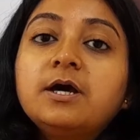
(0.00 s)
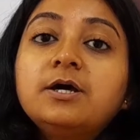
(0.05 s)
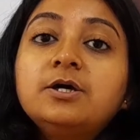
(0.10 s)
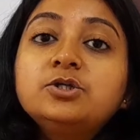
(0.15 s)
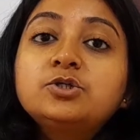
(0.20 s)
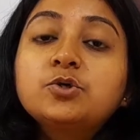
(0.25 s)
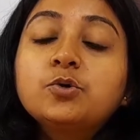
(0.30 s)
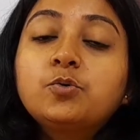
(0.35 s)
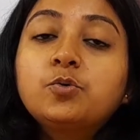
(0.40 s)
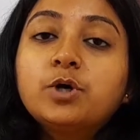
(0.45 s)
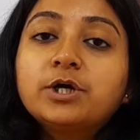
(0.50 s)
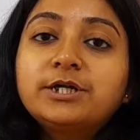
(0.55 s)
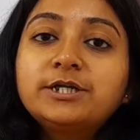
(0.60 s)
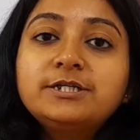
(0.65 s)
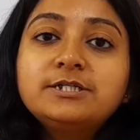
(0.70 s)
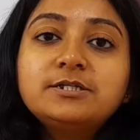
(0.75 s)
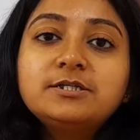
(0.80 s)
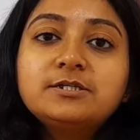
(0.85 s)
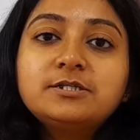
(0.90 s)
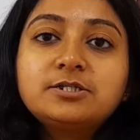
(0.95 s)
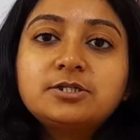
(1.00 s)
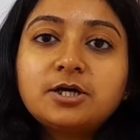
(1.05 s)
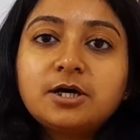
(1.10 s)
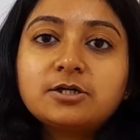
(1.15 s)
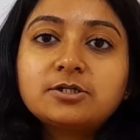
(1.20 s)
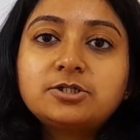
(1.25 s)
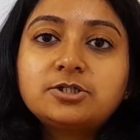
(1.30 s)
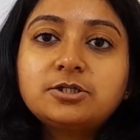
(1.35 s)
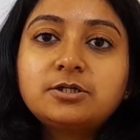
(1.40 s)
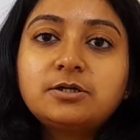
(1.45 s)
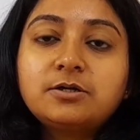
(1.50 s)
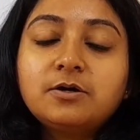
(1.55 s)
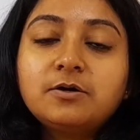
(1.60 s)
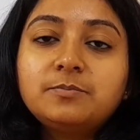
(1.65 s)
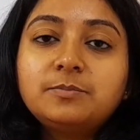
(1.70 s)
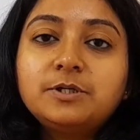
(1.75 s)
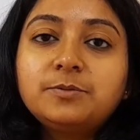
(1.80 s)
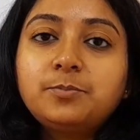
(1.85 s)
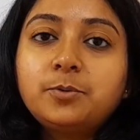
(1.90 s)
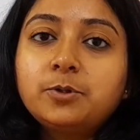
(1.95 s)
So what is the structure
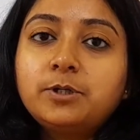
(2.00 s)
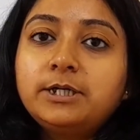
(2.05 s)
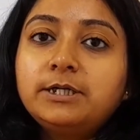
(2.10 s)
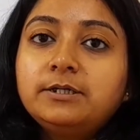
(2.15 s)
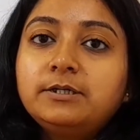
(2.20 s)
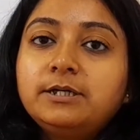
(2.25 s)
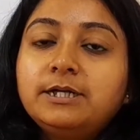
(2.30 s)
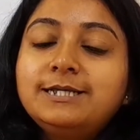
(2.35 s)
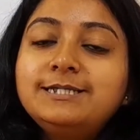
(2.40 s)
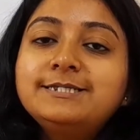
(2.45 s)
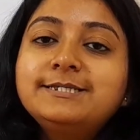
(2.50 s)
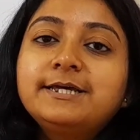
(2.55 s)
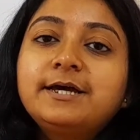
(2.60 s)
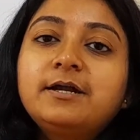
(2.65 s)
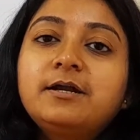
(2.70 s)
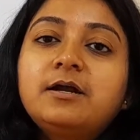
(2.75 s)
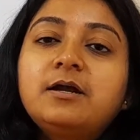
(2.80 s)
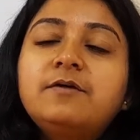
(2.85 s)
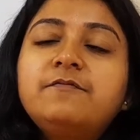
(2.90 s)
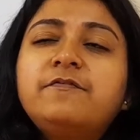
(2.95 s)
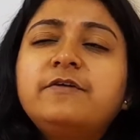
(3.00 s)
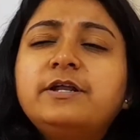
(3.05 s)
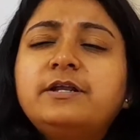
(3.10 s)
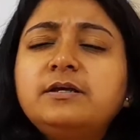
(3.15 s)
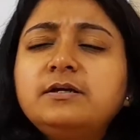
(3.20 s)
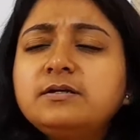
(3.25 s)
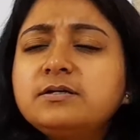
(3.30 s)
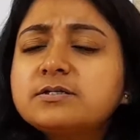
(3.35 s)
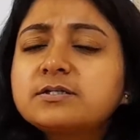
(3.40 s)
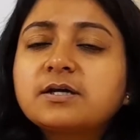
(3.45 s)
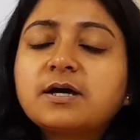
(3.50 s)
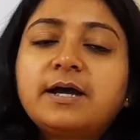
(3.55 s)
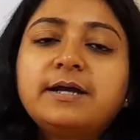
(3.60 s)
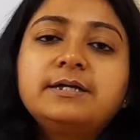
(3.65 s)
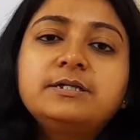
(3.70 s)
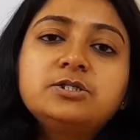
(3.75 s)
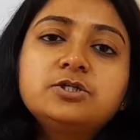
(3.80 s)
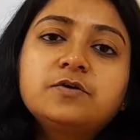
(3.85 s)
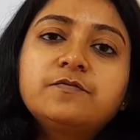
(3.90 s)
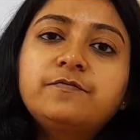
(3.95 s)
of the pollen grains? There are various
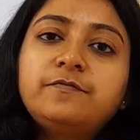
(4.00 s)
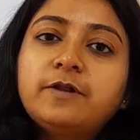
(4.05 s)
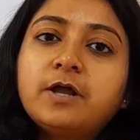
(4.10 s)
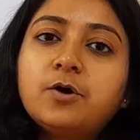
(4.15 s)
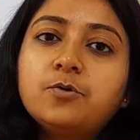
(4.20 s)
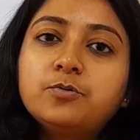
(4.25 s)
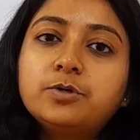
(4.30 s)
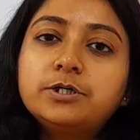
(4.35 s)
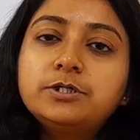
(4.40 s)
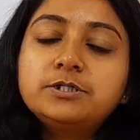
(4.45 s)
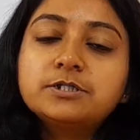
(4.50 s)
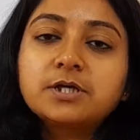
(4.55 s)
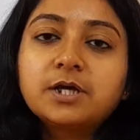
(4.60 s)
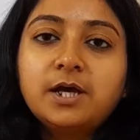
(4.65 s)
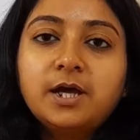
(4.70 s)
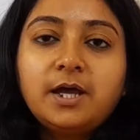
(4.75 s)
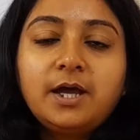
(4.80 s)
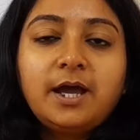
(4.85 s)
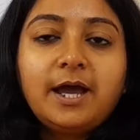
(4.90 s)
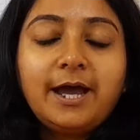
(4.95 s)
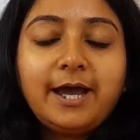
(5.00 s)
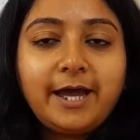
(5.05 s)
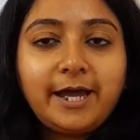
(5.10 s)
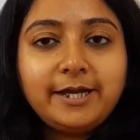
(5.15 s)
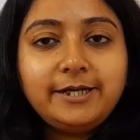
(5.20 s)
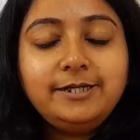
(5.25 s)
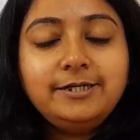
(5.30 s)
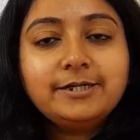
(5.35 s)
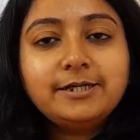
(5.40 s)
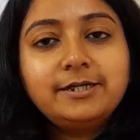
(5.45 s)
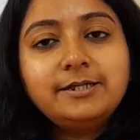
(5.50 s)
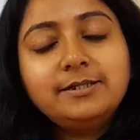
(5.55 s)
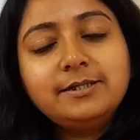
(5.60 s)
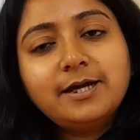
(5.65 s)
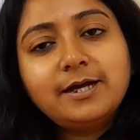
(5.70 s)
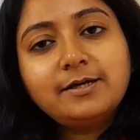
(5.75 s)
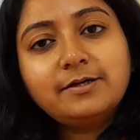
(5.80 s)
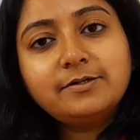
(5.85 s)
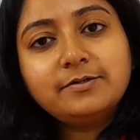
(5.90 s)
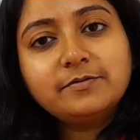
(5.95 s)
kinds of flowers, and in
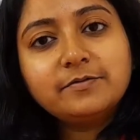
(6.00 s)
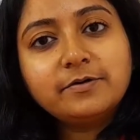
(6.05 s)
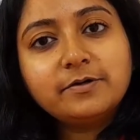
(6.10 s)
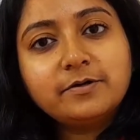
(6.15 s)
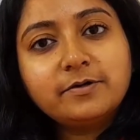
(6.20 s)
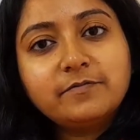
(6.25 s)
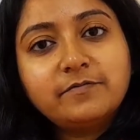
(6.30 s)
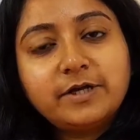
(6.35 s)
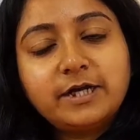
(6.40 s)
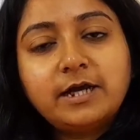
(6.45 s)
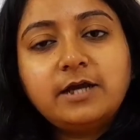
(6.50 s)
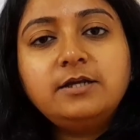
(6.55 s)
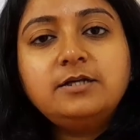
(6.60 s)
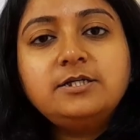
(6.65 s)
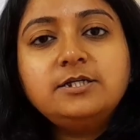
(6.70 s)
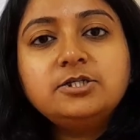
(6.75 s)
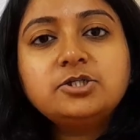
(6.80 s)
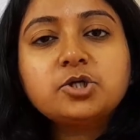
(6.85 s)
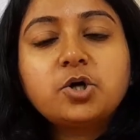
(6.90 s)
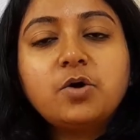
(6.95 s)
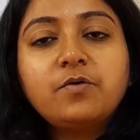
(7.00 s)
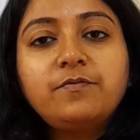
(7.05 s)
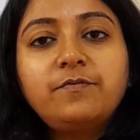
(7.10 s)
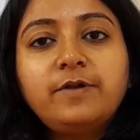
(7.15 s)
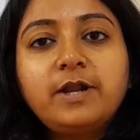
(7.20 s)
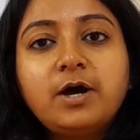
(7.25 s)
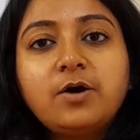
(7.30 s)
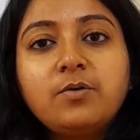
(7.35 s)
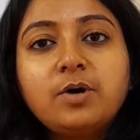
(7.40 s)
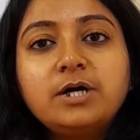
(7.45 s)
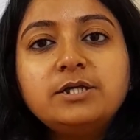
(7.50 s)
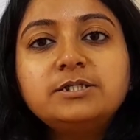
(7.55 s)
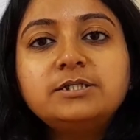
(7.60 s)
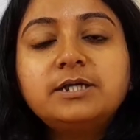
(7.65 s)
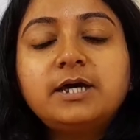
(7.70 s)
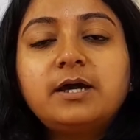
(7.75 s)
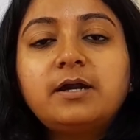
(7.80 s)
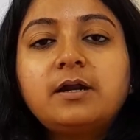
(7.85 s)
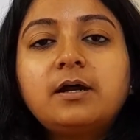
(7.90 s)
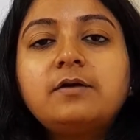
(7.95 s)
that varieties of flowers
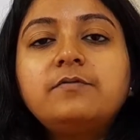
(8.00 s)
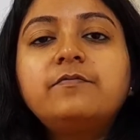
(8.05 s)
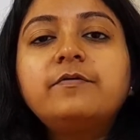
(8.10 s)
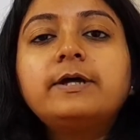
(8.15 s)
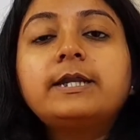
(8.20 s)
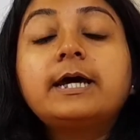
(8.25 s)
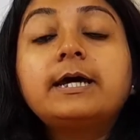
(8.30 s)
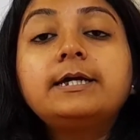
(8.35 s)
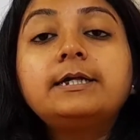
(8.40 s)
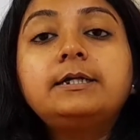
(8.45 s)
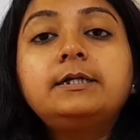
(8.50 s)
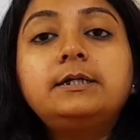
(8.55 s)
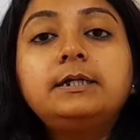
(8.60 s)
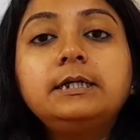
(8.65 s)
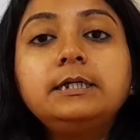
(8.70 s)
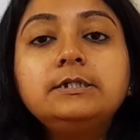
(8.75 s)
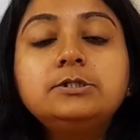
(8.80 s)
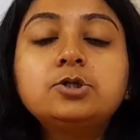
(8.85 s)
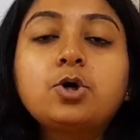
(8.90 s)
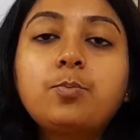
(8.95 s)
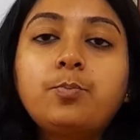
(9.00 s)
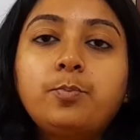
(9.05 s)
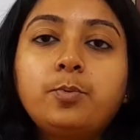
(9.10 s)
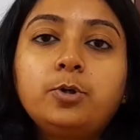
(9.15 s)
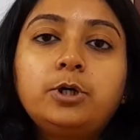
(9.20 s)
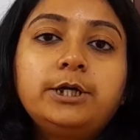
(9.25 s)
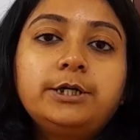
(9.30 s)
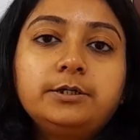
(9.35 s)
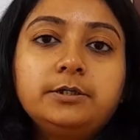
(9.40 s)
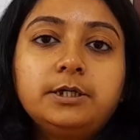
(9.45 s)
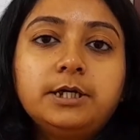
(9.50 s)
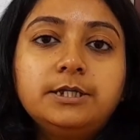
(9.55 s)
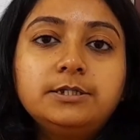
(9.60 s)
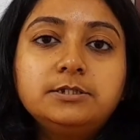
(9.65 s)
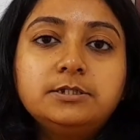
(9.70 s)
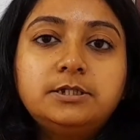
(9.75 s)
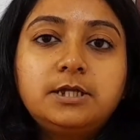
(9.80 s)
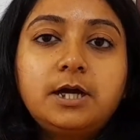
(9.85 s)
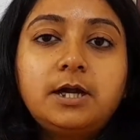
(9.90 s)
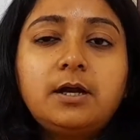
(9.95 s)
there are varieties of pollen
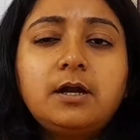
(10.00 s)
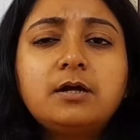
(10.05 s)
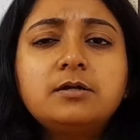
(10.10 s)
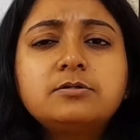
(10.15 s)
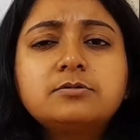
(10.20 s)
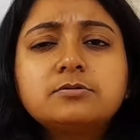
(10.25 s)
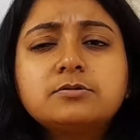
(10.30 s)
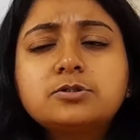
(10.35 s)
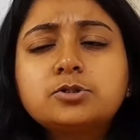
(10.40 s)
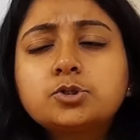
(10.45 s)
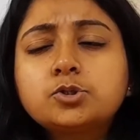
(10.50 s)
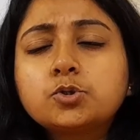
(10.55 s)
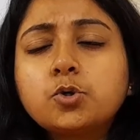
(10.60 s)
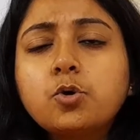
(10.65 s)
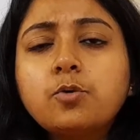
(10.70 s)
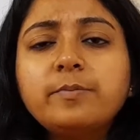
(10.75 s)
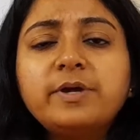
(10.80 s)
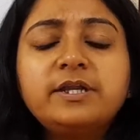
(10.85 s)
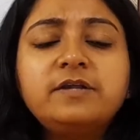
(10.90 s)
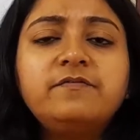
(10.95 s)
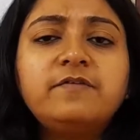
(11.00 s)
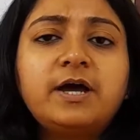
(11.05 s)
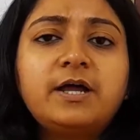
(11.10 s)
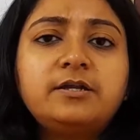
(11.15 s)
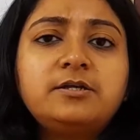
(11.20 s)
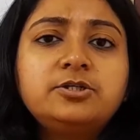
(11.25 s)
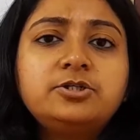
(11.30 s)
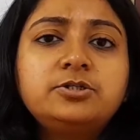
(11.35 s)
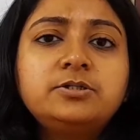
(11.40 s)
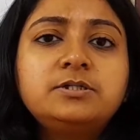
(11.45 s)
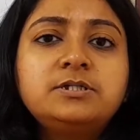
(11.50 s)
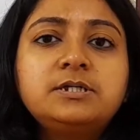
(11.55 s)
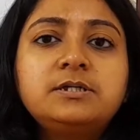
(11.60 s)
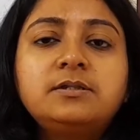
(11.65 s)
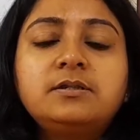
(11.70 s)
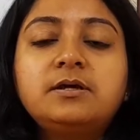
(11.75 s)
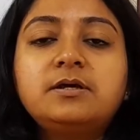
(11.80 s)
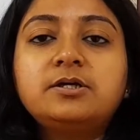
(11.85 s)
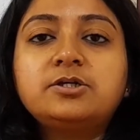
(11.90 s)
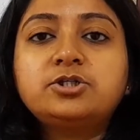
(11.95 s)
grains. There are so many variations
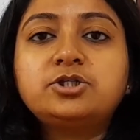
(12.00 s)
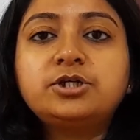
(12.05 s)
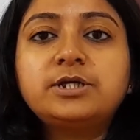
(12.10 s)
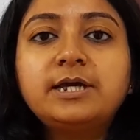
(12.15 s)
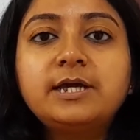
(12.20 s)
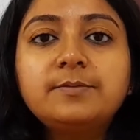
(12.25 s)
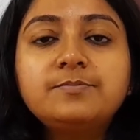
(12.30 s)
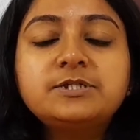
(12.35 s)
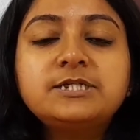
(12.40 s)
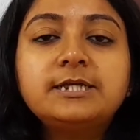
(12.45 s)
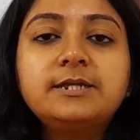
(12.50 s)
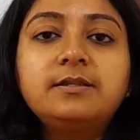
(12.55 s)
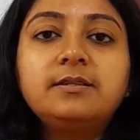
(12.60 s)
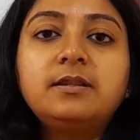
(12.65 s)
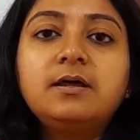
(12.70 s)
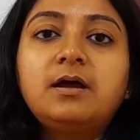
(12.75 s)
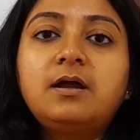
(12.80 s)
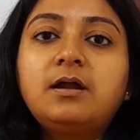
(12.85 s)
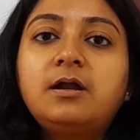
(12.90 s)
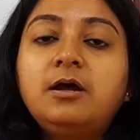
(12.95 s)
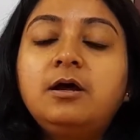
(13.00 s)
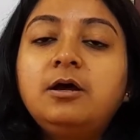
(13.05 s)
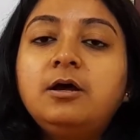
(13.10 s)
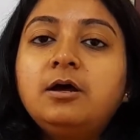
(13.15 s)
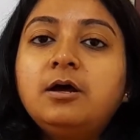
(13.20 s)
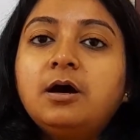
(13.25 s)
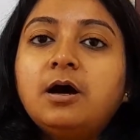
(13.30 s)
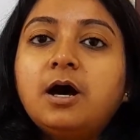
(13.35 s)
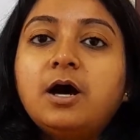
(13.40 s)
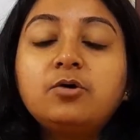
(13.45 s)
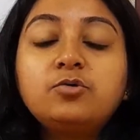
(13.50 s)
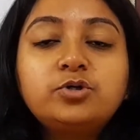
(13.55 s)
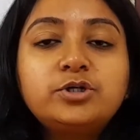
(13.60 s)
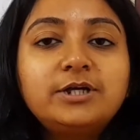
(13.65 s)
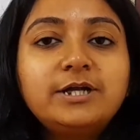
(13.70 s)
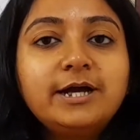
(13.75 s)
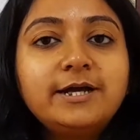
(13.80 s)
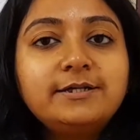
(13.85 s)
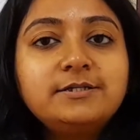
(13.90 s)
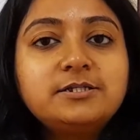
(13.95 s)
in their shapes, in their
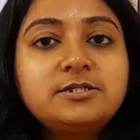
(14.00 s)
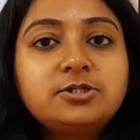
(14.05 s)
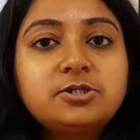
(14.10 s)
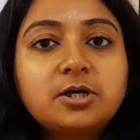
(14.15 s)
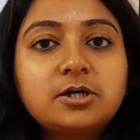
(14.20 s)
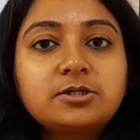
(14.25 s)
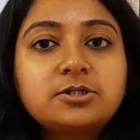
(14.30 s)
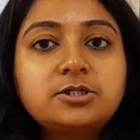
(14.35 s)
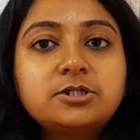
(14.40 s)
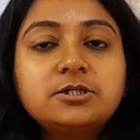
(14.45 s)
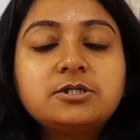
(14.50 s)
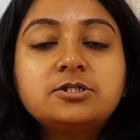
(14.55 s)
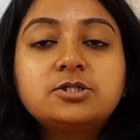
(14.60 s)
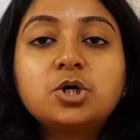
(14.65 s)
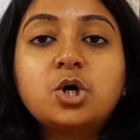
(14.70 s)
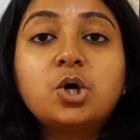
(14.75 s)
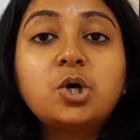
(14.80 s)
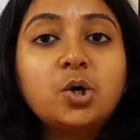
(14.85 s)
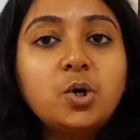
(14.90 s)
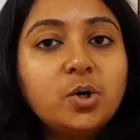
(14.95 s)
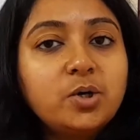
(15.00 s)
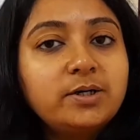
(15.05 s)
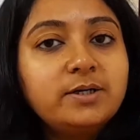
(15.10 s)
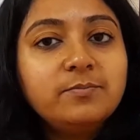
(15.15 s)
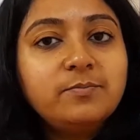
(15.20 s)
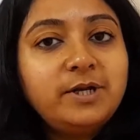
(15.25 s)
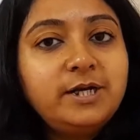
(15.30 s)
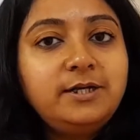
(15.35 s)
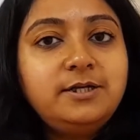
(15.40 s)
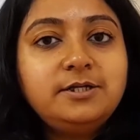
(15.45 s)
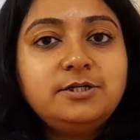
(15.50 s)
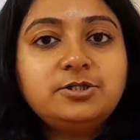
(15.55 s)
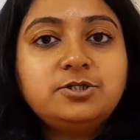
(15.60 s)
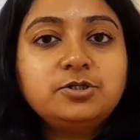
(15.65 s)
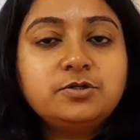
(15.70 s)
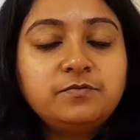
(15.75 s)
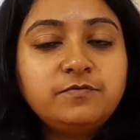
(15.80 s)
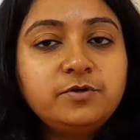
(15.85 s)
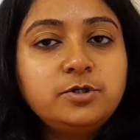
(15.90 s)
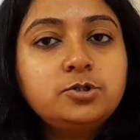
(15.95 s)
outline structures or
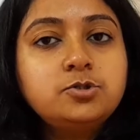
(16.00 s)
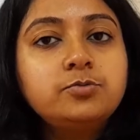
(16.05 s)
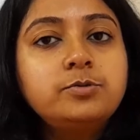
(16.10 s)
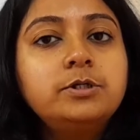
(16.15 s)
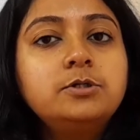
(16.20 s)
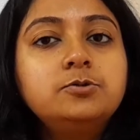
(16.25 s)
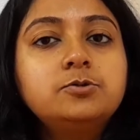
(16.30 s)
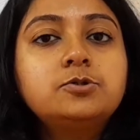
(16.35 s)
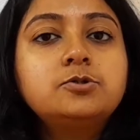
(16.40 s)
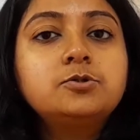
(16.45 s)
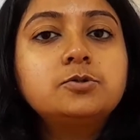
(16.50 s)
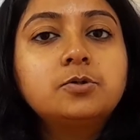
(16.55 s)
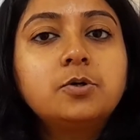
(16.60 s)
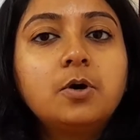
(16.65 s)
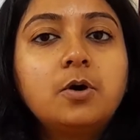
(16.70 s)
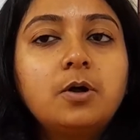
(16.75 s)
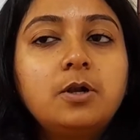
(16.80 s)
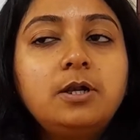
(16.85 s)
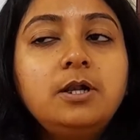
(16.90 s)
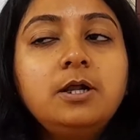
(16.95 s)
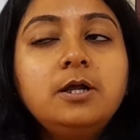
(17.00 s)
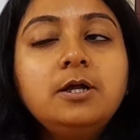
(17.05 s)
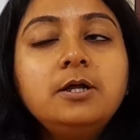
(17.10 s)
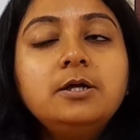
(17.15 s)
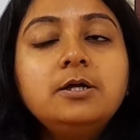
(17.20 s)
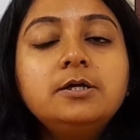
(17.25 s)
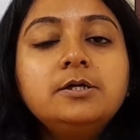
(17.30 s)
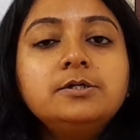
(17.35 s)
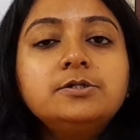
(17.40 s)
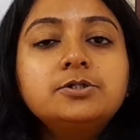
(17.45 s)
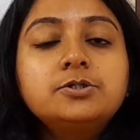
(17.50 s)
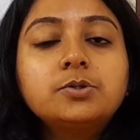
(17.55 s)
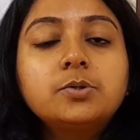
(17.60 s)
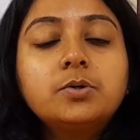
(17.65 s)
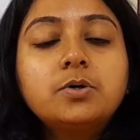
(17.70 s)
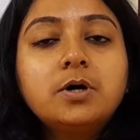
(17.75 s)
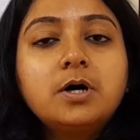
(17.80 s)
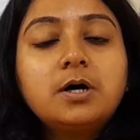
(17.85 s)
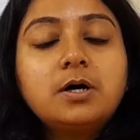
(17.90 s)
ornamentation, which we used to call. So